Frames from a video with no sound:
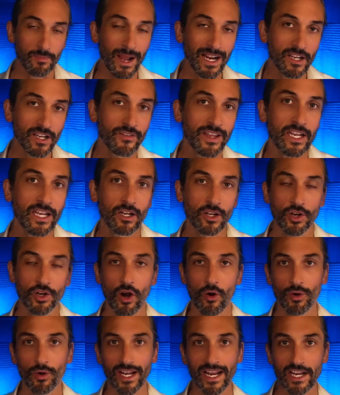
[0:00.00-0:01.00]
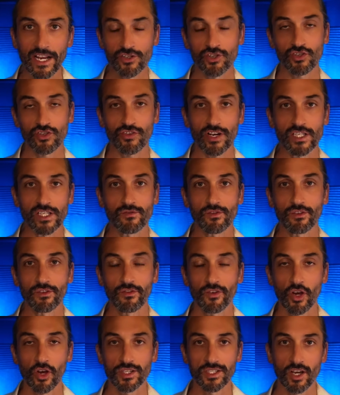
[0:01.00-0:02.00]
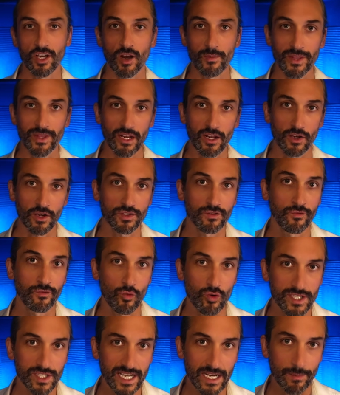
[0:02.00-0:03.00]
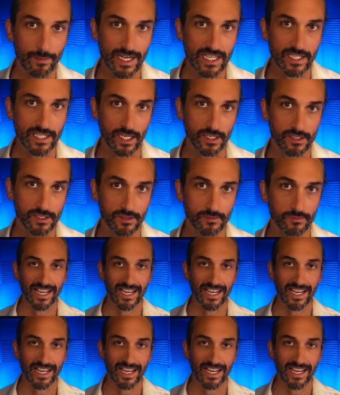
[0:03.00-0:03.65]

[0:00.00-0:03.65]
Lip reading: the Bank of England holding interest rates for the first time in the last 14 meetings.